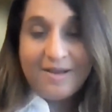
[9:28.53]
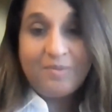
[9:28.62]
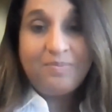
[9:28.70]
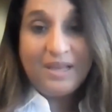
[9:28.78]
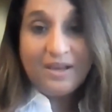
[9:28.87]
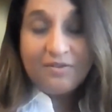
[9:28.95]

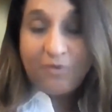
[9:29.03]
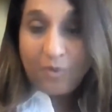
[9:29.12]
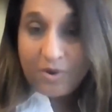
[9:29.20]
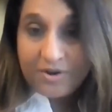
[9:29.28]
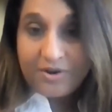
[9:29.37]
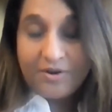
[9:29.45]
Being a
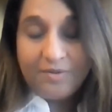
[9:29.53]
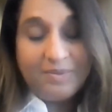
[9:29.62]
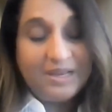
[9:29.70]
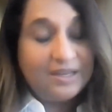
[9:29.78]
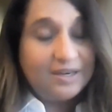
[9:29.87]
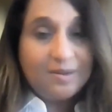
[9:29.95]
foreigner,
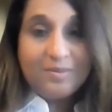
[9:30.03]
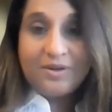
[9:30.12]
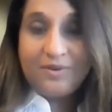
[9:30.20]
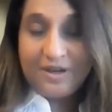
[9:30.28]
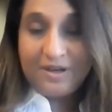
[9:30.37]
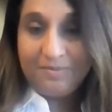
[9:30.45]
being an
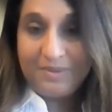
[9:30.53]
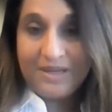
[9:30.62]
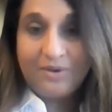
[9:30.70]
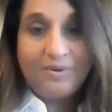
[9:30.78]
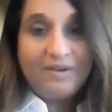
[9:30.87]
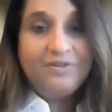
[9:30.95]
immigrant,
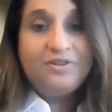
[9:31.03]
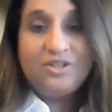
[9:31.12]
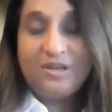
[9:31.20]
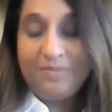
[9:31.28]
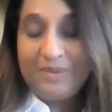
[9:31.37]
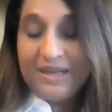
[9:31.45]
being a
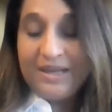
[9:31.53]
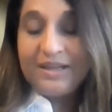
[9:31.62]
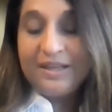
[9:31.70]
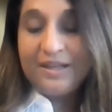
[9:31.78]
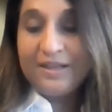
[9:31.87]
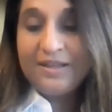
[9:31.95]
refugee,
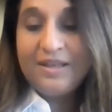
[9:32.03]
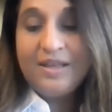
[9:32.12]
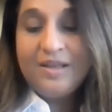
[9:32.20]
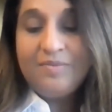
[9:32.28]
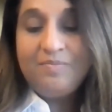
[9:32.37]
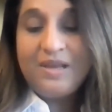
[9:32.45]

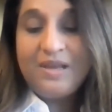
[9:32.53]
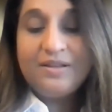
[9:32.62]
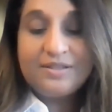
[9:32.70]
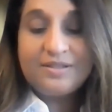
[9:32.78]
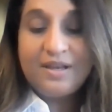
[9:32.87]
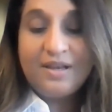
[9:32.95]
being
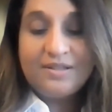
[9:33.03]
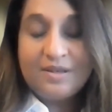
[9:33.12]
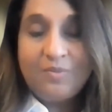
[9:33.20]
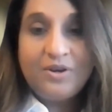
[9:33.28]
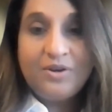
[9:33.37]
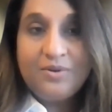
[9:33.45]

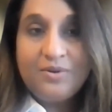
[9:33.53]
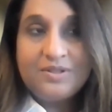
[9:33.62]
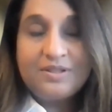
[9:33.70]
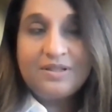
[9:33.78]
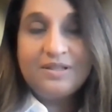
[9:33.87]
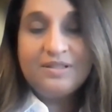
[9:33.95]
someone who's
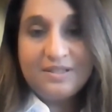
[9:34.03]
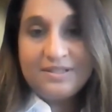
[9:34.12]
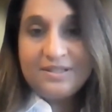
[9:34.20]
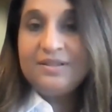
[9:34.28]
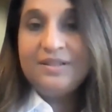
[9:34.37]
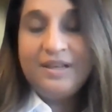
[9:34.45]

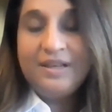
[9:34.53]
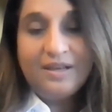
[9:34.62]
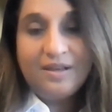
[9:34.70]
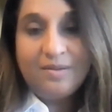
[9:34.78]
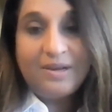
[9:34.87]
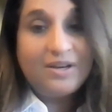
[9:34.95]
consistently
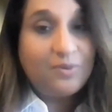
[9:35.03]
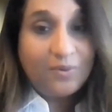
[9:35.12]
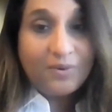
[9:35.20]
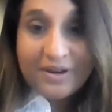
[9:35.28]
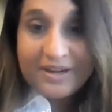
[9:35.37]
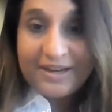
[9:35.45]
a
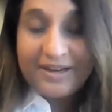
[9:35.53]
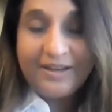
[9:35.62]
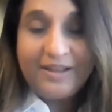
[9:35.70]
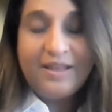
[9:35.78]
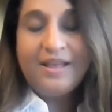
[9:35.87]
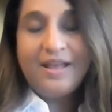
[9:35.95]
minority.
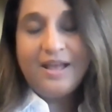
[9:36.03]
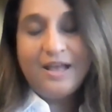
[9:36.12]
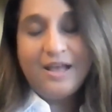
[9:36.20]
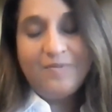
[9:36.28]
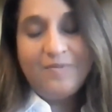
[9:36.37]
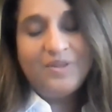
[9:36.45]

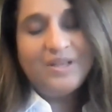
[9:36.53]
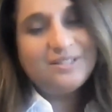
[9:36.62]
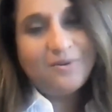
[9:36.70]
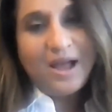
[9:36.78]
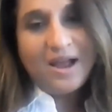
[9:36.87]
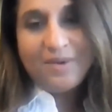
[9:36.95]
And
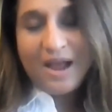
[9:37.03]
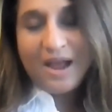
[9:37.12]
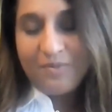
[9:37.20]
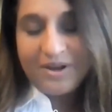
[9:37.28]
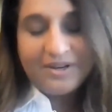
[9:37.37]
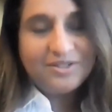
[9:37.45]
so I
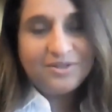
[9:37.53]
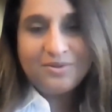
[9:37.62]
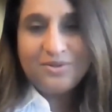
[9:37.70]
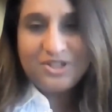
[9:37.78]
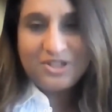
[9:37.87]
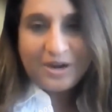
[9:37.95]
wanted
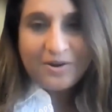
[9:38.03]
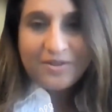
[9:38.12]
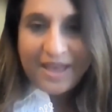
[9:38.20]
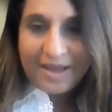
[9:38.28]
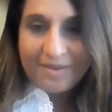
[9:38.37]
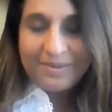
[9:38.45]
to share
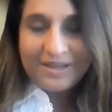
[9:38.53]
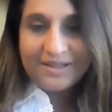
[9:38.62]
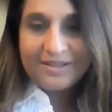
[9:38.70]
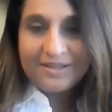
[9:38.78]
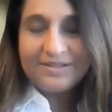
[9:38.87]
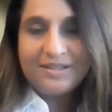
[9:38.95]
that
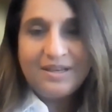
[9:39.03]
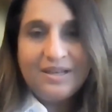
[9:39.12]
because